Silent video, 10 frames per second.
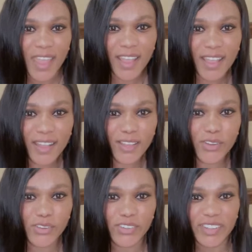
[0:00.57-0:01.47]

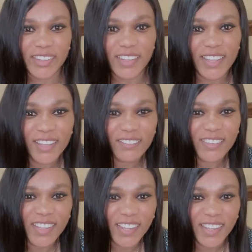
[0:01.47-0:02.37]
Hello, good
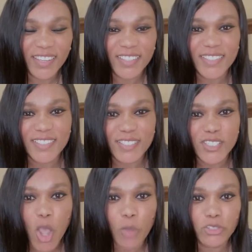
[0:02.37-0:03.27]
evening. This
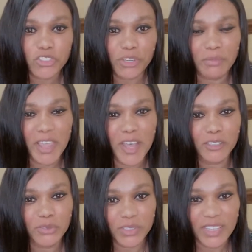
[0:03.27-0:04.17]
is Upstream
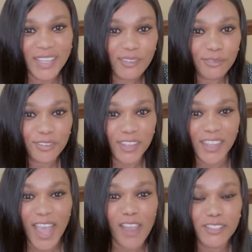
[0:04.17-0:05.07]
Health with
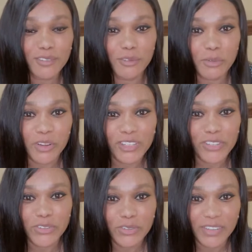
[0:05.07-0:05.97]
Ifey. How is
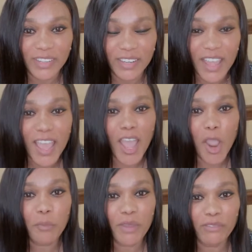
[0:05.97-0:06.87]
everyone doing?
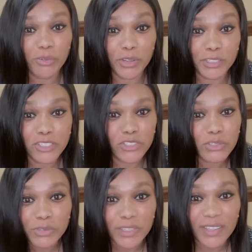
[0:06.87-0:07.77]
I hope everyone is
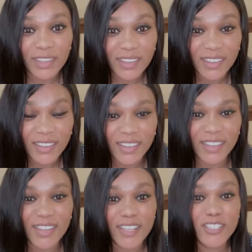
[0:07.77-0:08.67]
doing
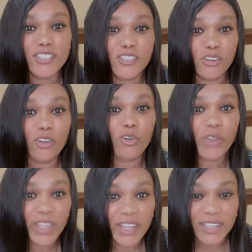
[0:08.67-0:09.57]
good. So
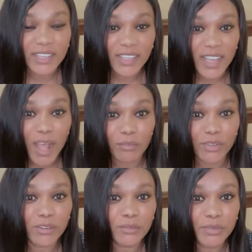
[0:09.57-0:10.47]
quickly, I'm
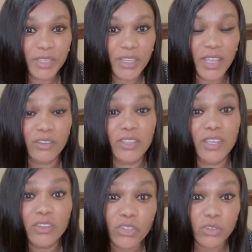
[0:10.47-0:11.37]
gonna be
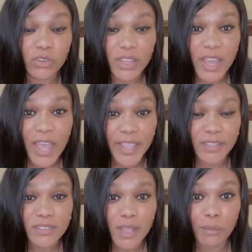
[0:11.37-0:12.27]
educating you
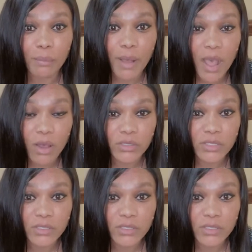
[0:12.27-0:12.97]
guys about